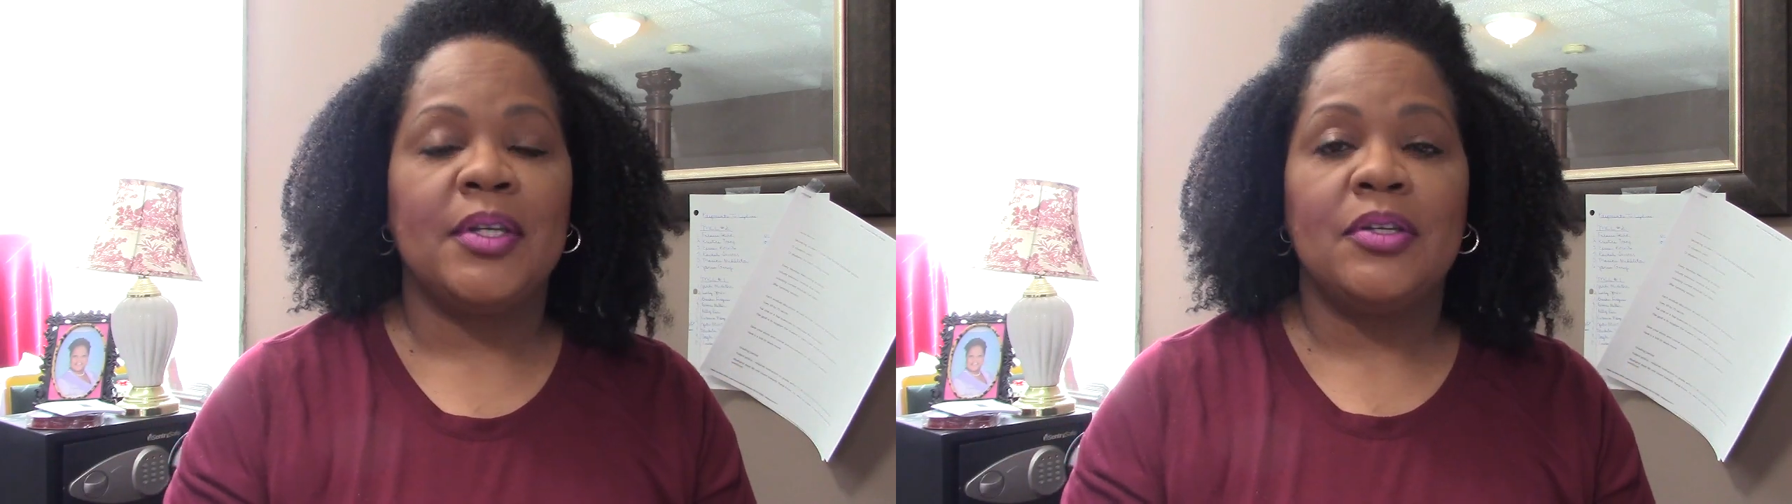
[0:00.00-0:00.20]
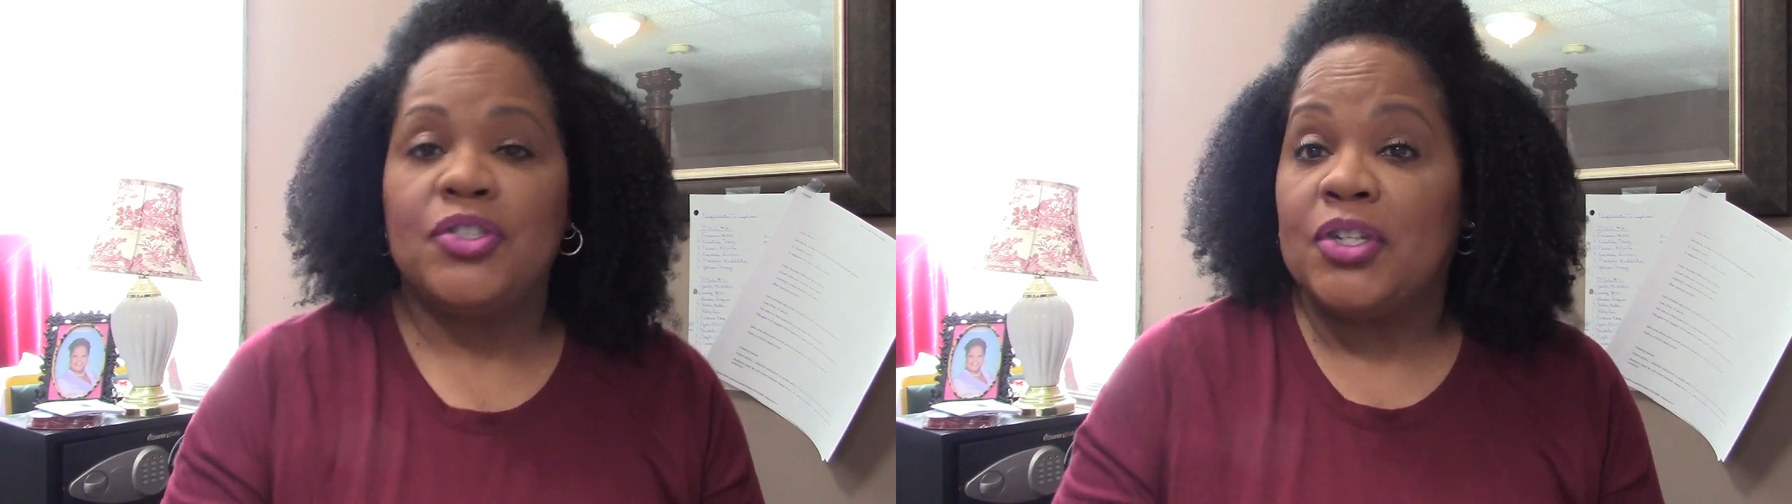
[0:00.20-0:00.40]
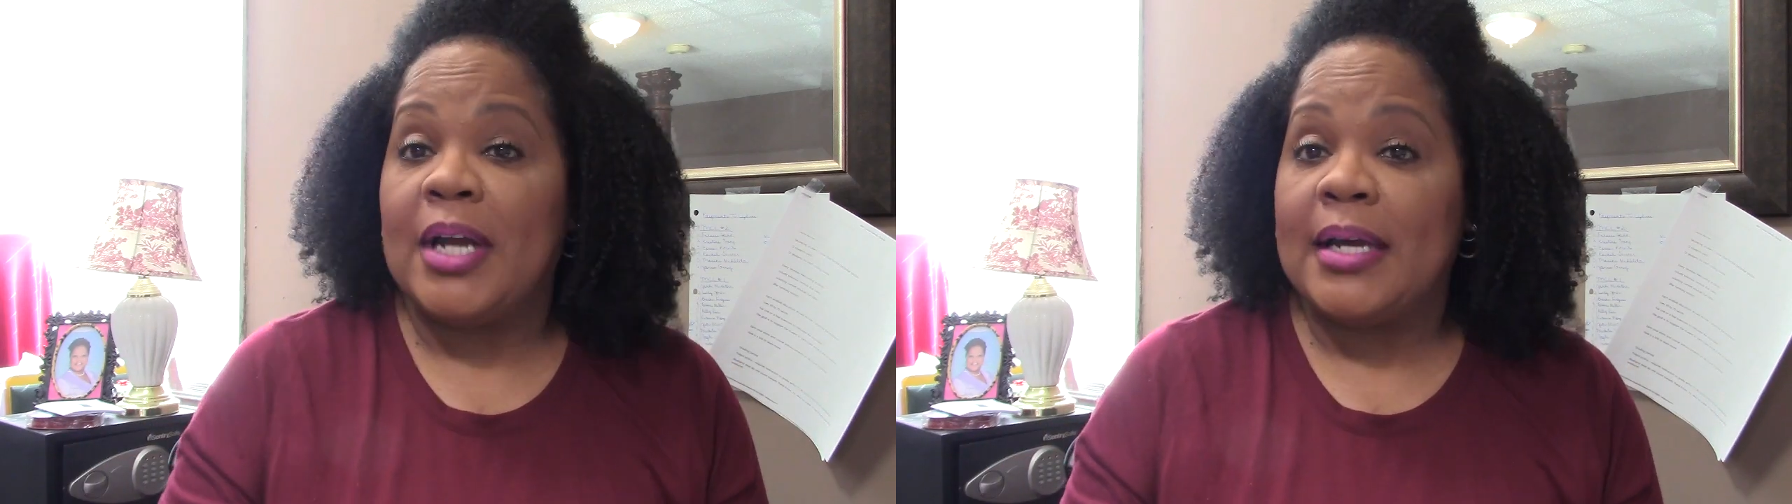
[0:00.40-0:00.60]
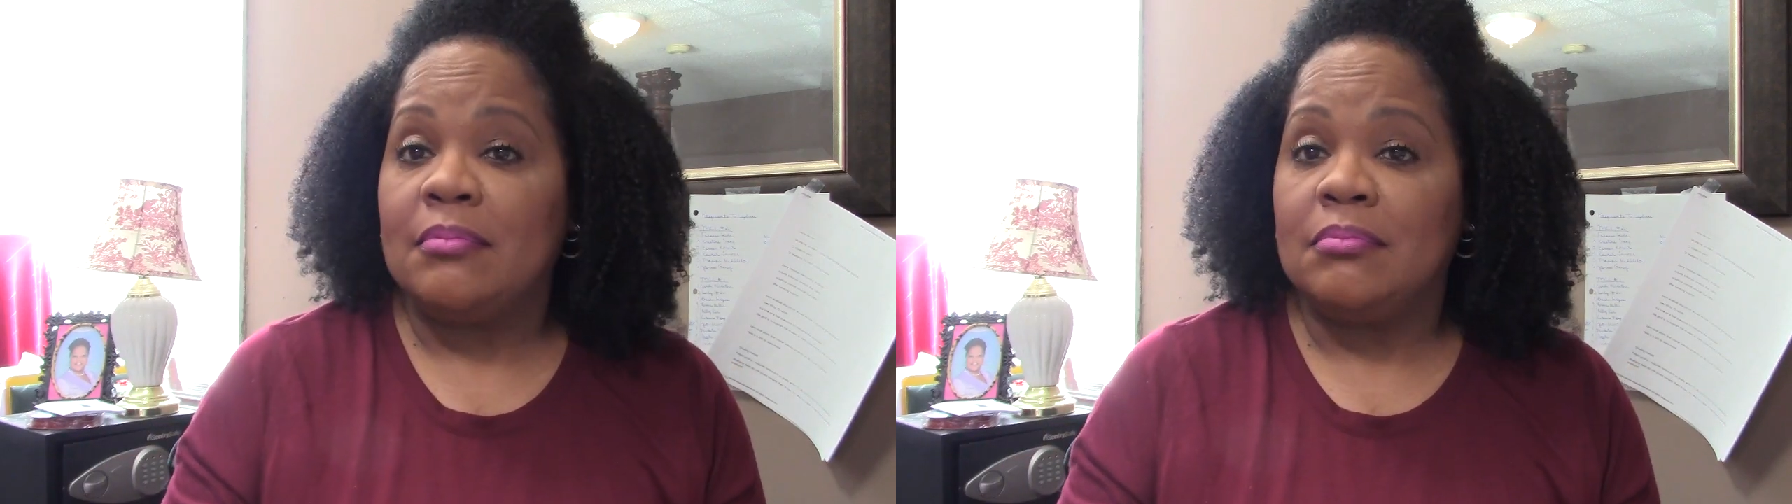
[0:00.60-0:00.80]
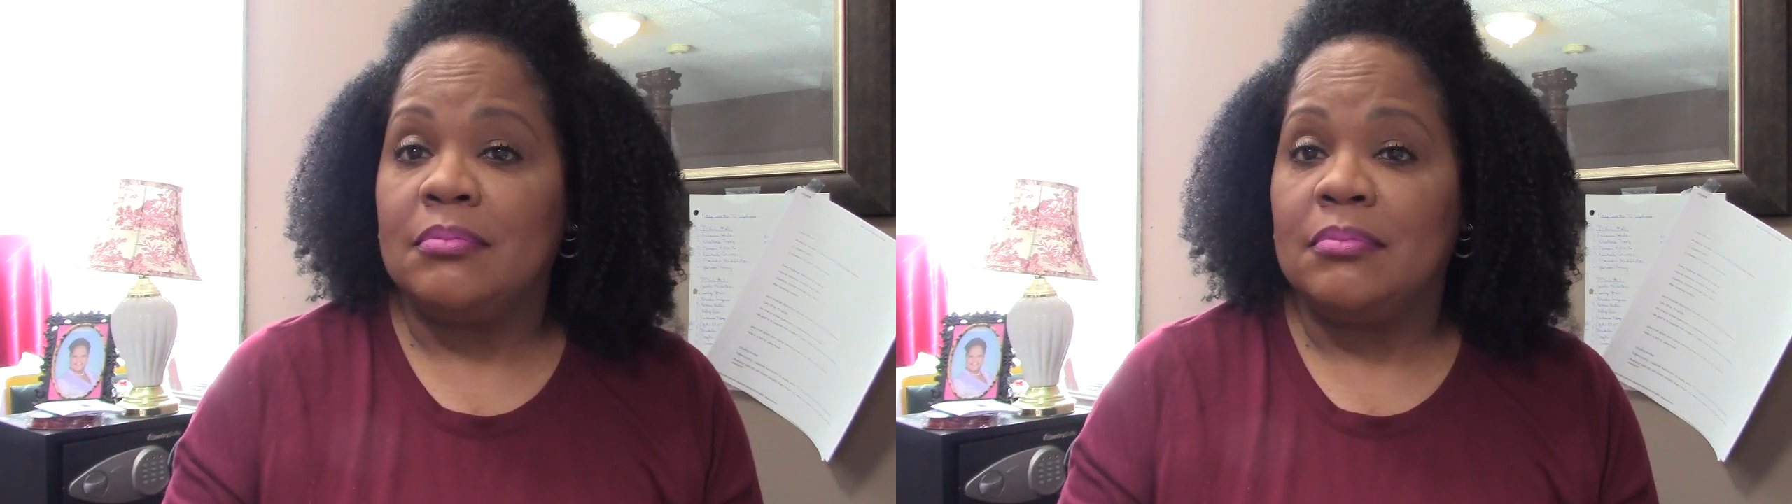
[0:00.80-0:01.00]
should I
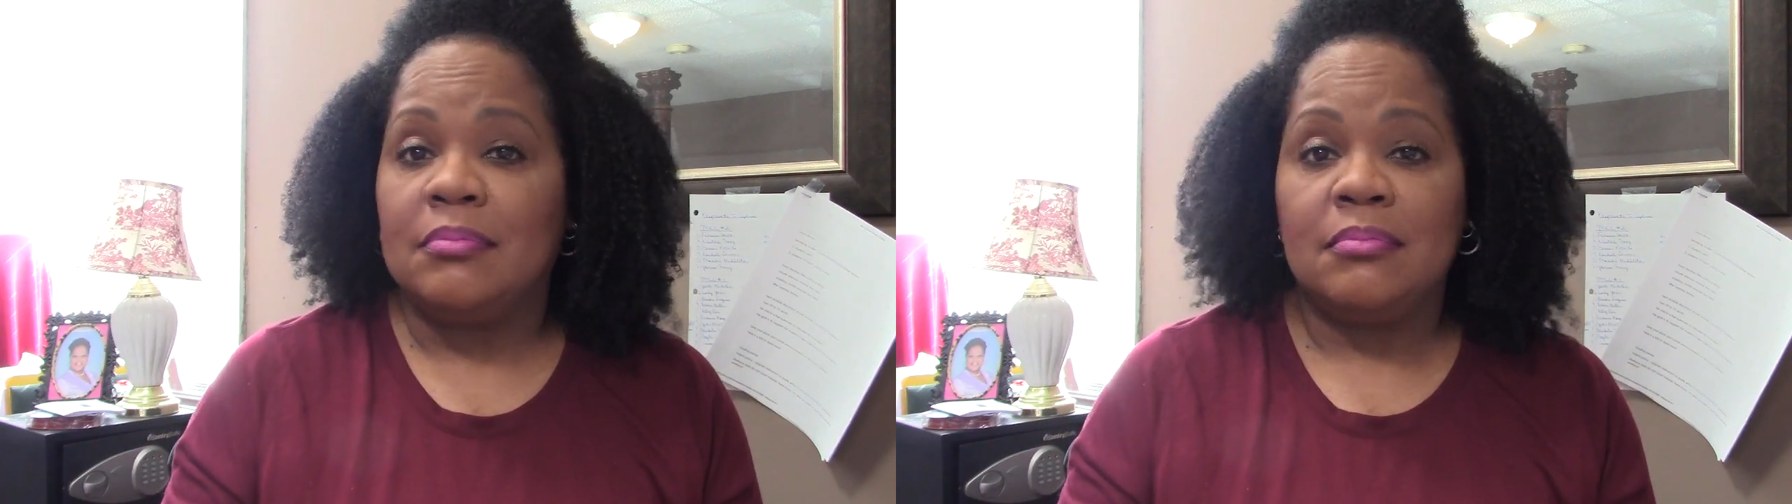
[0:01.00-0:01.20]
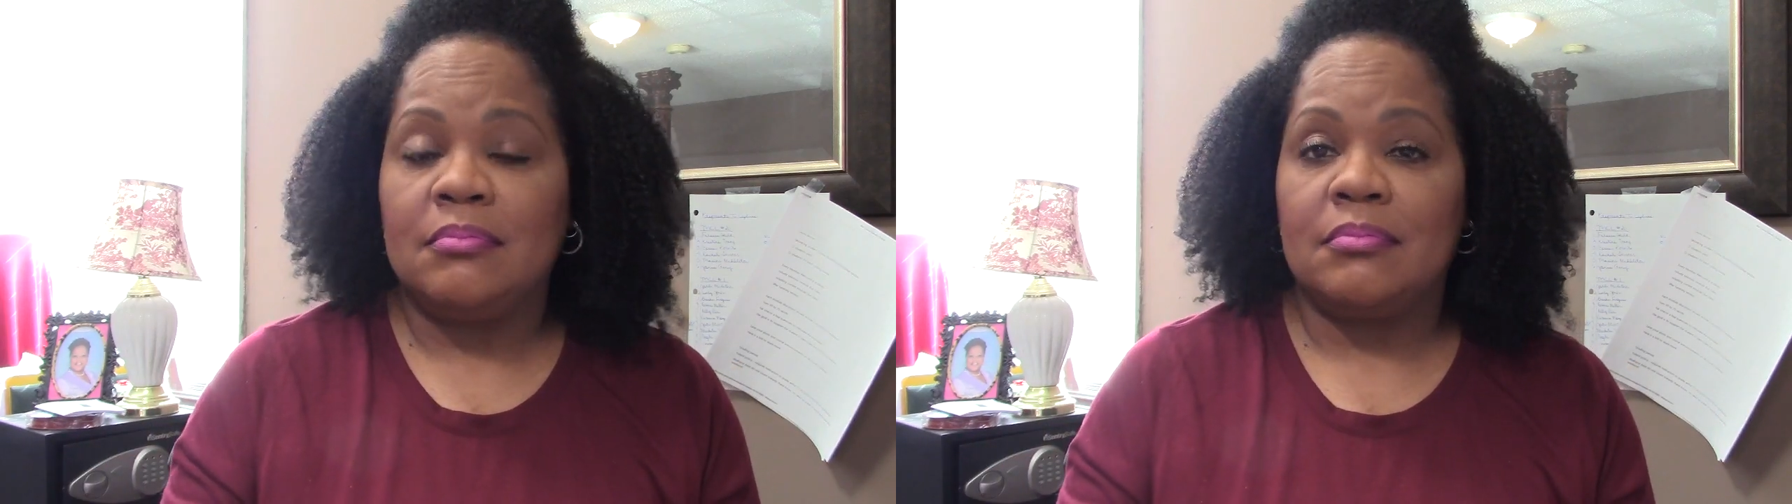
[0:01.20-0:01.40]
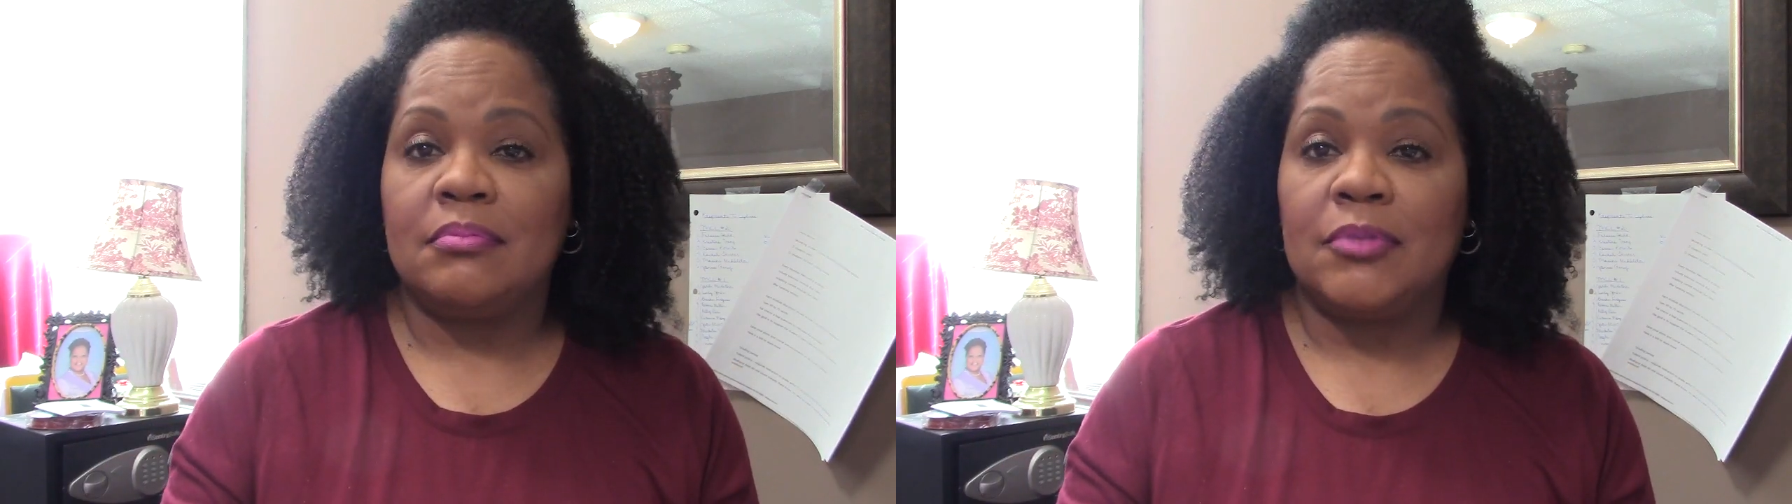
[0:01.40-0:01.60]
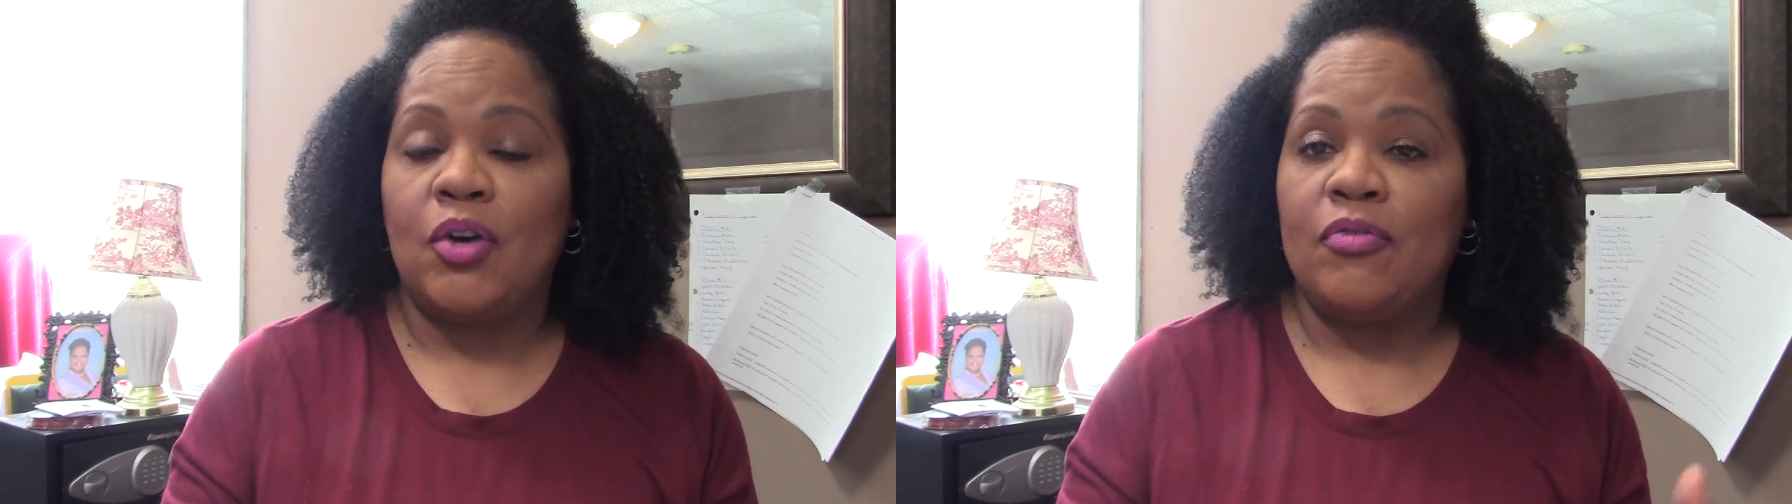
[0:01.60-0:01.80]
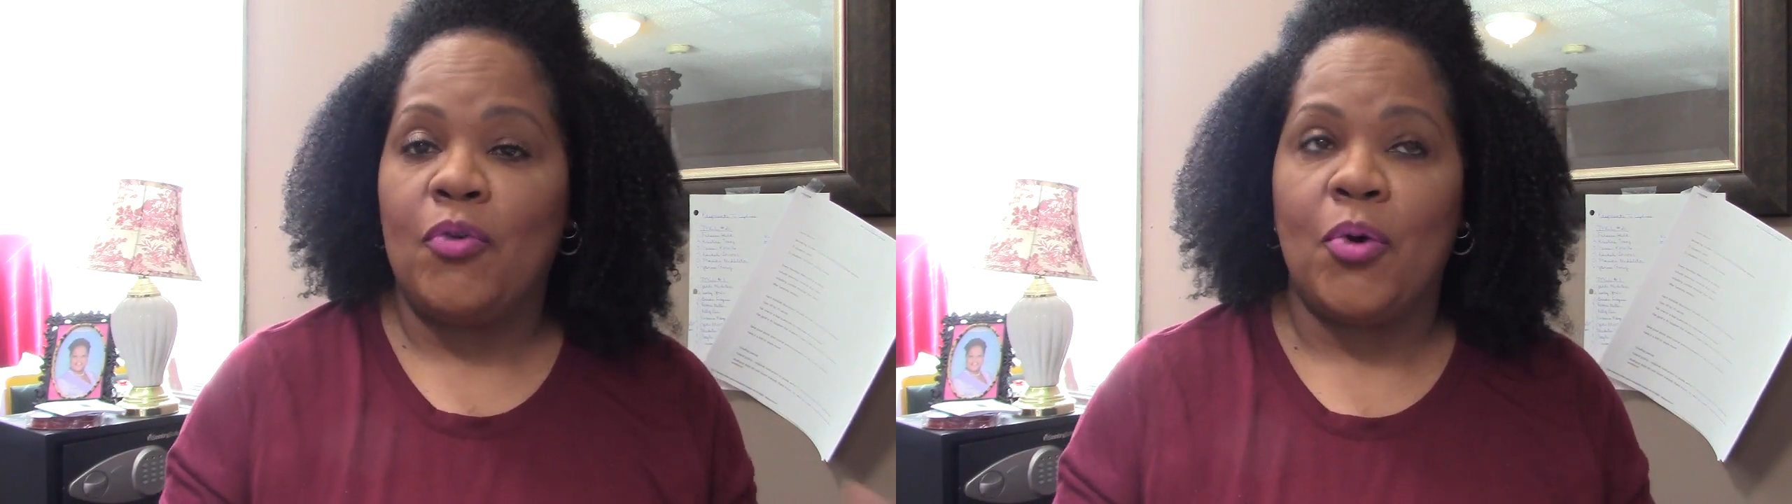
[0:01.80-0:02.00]

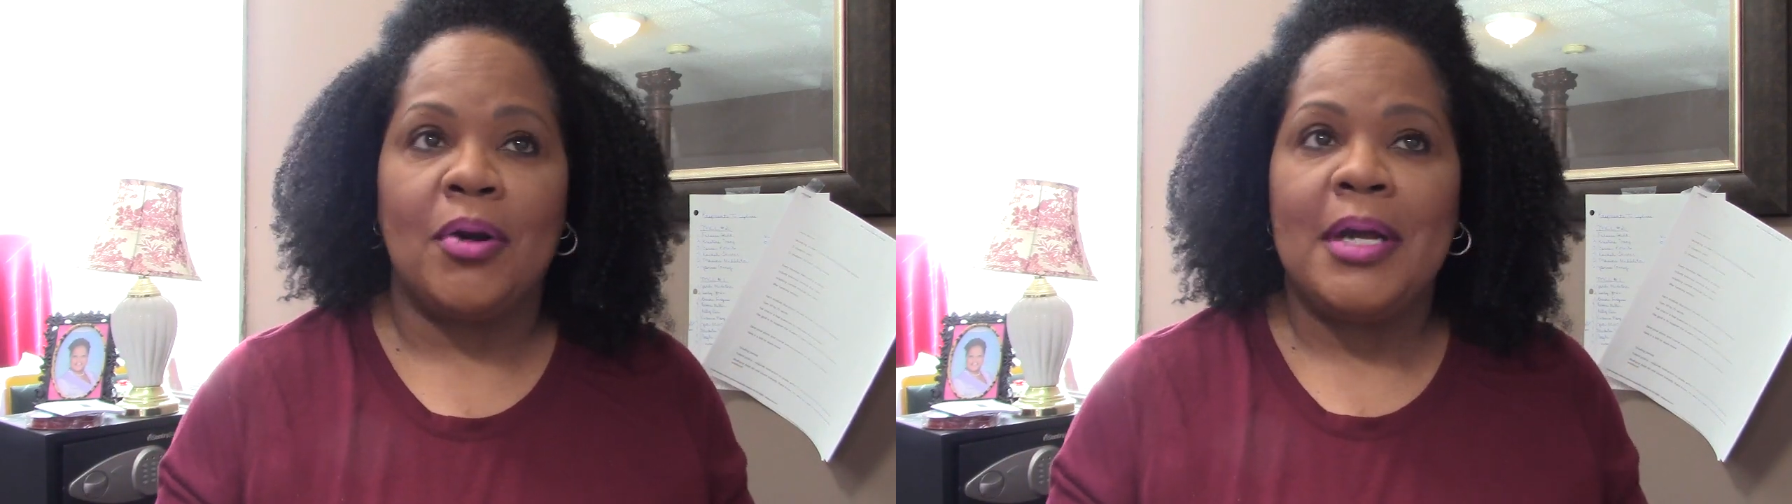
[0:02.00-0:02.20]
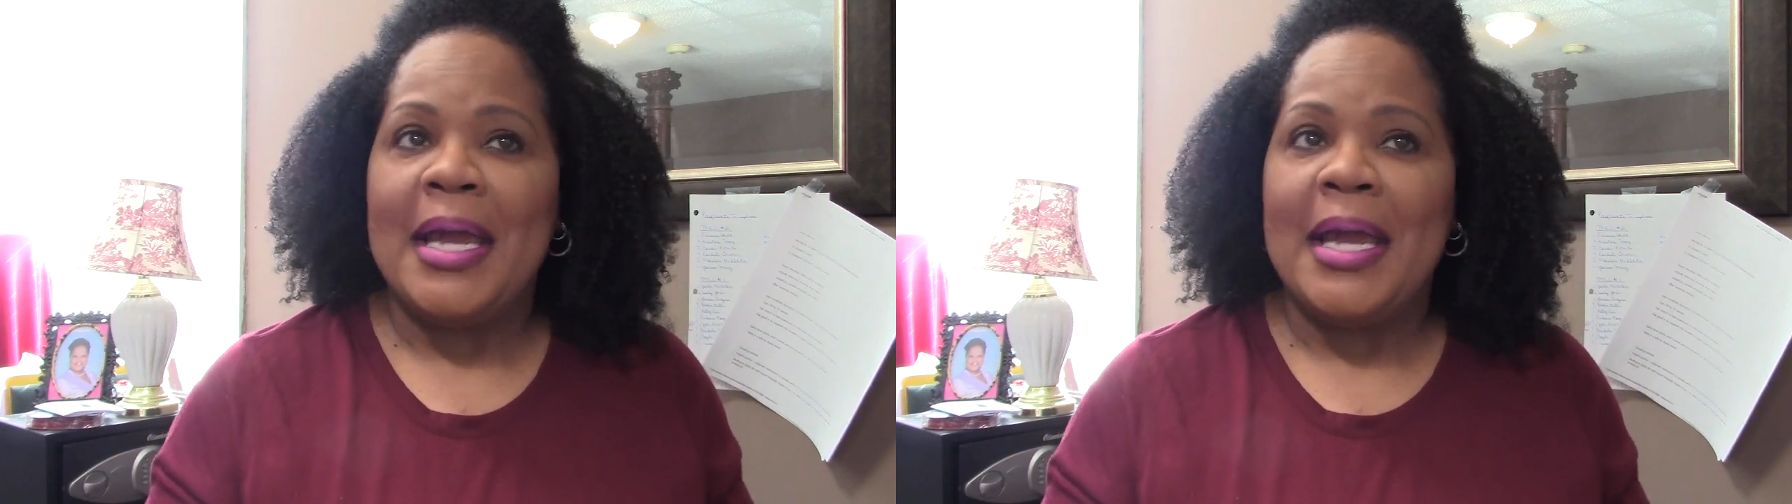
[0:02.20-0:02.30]
go for?